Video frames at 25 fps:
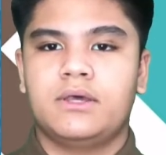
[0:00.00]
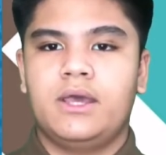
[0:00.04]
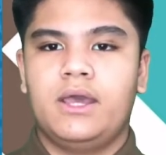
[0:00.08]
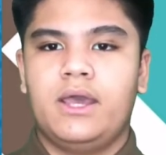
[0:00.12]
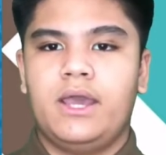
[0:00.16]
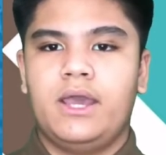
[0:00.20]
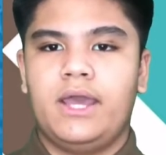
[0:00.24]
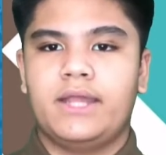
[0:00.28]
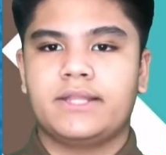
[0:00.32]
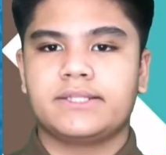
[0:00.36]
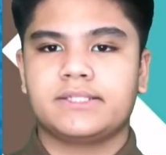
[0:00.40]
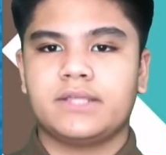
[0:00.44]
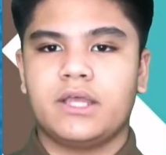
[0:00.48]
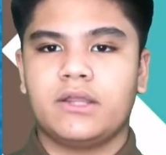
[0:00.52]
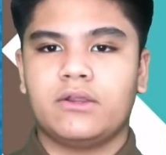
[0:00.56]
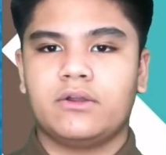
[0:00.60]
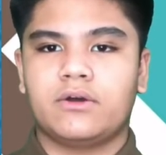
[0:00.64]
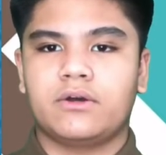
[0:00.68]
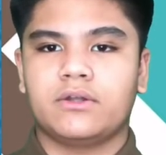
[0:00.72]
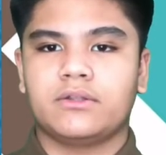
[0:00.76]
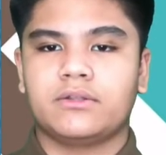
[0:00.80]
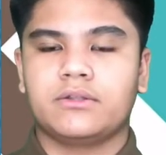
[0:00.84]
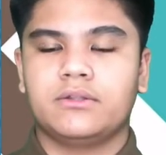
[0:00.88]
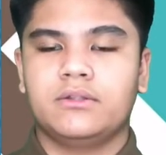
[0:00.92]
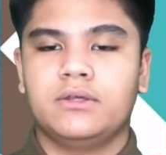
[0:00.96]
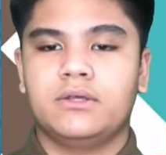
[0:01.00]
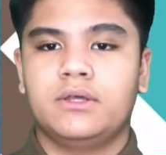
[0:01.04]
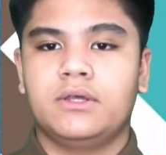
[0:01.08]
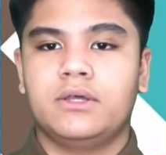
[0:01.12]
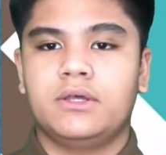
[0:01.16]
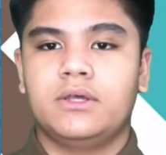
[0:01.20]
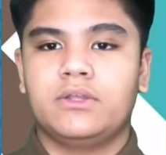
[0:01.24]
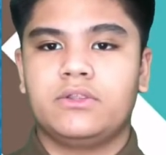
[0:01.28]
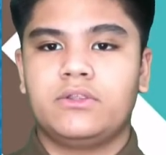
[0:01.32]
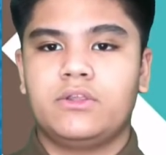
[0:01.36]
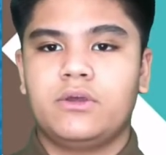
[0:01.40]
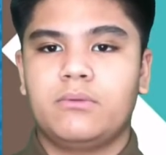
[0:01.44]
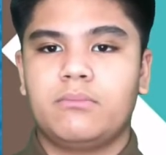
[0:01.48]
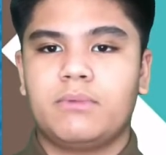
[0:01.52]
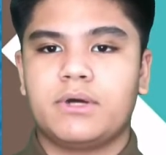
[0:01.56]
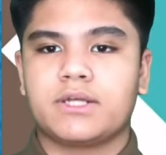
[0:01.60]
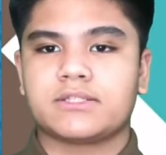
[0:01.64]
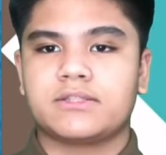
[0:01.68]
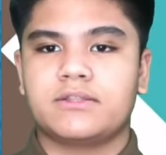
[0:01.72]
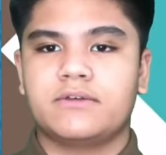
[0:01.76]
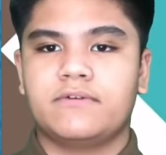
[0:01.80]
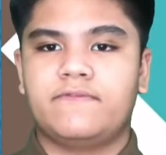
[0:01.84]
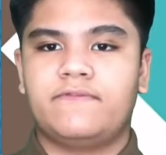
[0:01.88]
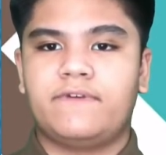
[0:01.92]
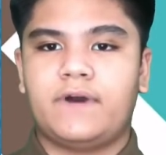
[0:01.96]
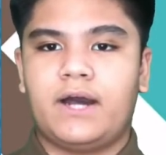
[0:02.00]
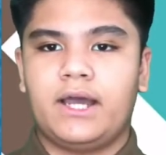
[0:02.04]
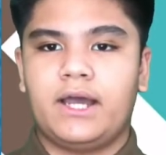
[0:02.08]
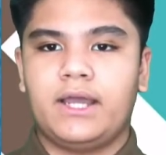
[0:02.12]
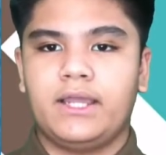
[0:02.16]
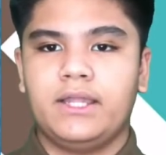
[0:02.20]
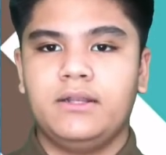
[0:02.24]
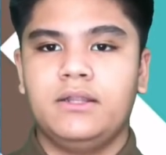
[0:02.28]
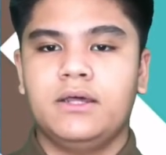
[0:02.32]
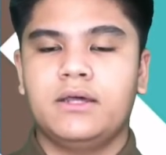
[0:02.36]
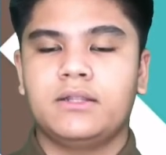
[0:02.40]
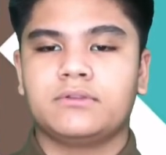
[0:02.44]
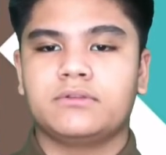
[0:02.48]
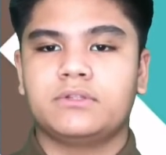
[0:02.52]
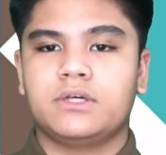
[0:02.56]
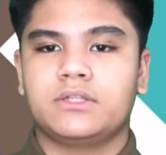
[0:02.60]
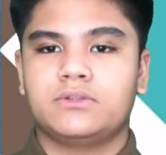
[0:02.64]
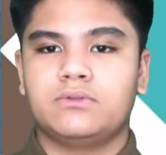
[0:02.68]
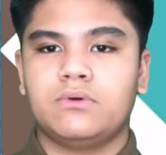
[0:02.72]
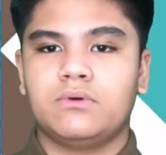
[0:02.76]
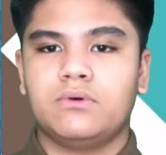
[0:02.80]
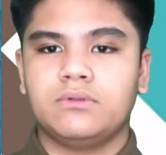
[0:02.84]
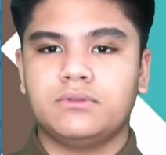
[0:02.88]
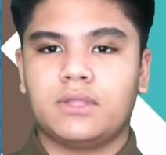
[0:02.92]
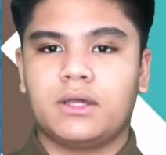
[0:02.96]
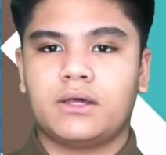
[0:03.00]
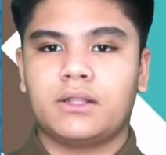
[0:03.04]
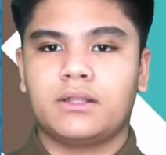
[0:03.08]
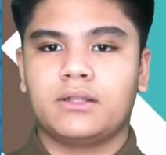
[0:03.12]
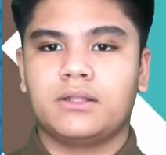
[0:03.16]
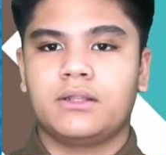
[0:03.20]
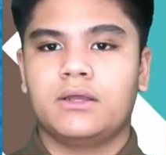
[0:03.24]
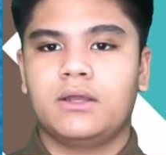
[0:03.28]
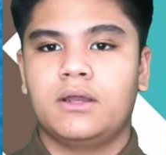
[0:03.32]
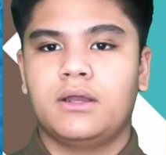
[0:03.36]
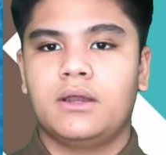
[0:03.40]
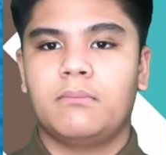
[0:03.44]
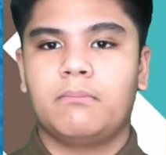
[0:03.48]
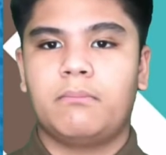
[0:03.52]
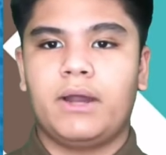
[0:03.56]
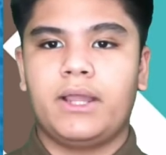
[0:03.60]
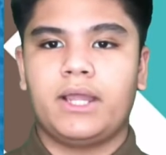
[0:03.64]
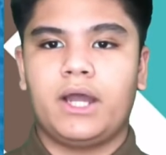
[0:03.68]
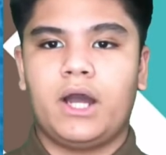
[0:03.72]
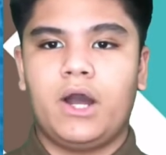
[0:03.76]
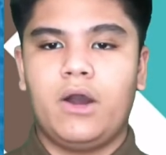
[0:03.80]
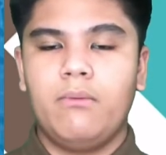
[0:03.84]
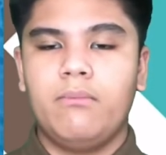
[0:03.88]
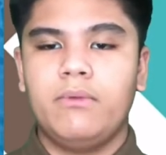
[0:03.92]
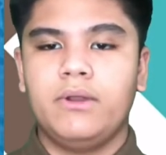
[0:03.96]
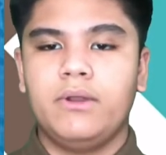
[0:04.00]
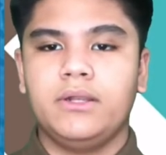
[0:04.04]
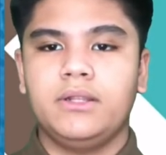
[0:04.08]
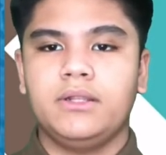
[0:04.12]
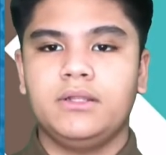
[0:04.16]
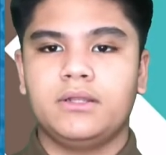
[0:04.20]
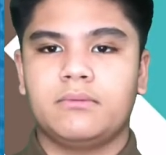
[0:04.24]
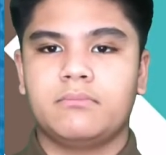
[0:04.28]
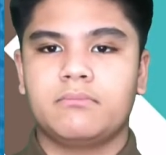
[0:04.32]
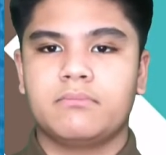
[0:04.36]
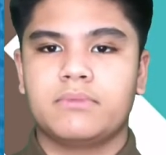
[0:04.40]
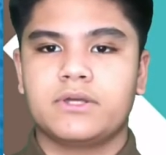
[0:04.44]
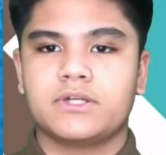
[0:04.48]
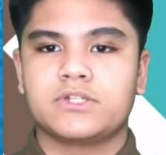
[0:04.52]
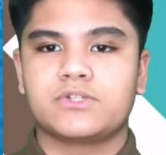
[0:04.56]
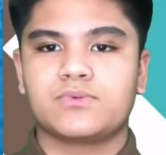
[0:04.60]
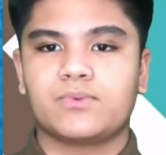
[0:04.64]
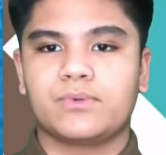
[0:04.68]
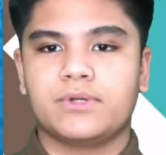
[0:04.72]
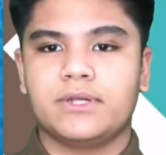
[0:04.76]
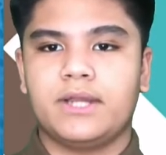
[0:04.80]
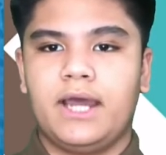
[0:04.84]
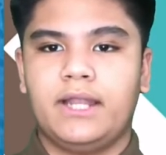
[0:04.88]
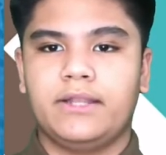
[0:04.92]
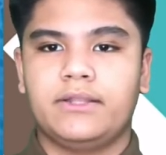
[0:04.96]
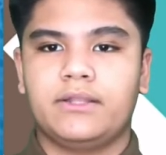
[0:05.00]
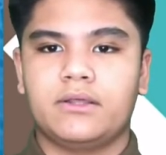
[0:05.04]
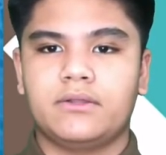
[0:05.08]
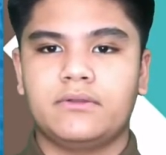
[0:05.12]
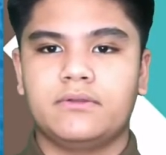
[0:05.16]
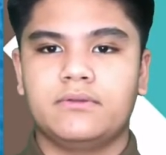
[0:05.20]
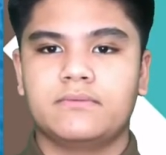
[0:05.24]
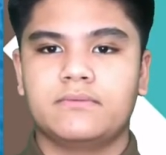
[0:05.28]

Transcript: And second, you must divide the total by how many numbers were added.